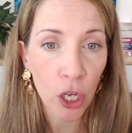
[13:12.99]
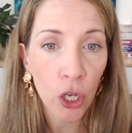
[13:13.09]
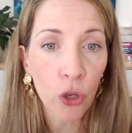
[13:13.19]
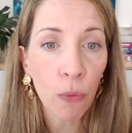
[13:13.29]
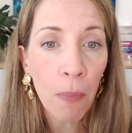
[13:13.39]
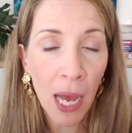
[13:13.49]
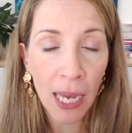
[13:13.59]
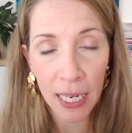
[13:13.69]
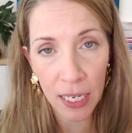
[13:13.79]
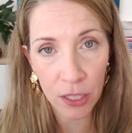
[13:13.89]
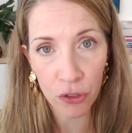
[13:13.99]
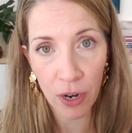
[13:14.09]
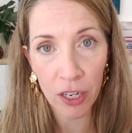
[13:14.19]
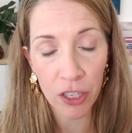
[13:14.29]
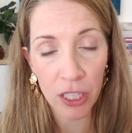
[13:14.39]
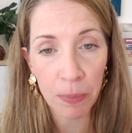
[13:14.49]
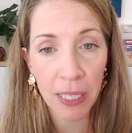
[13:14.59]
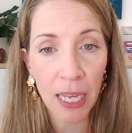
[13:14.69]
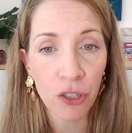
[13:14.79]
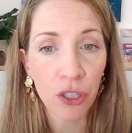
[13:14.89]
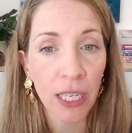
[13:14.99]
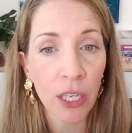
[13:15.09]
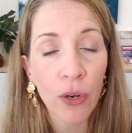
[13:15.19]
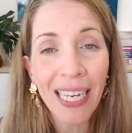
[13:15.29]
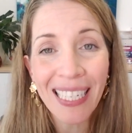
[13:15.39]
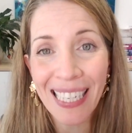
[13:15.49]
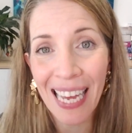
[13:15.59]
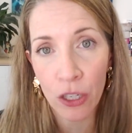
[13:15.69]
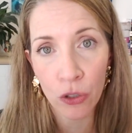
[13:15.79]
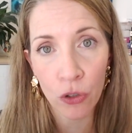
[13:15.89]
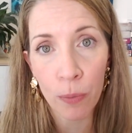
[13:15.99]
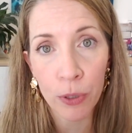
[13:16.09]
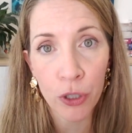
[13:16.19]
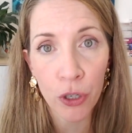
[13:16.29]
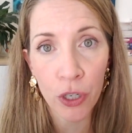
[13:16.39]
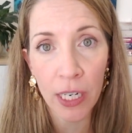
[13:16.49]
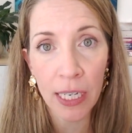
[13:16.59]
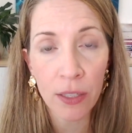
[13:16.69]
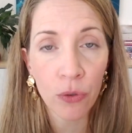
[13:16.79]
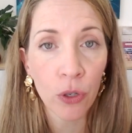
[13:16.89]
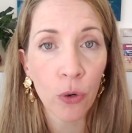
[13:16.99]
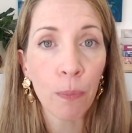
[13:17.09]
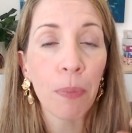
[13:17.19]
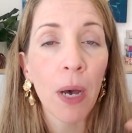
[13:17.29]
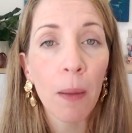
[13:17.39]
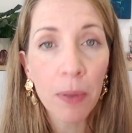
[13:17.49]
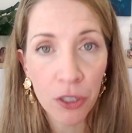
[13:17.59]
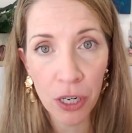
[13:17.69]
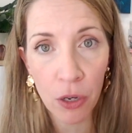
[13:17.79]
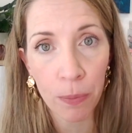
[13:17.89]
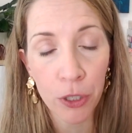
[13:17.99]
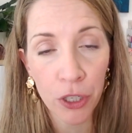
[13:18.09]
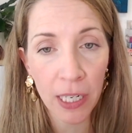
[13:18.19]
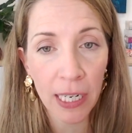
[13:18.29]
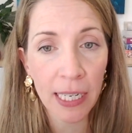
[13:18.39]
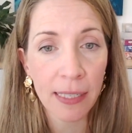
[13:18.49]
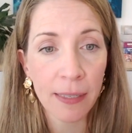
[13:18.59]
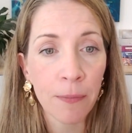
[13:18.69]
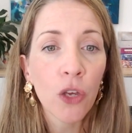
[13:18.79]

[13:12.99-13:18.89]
your marketing strategies potentially, your international opportunities or your publishing opportunities.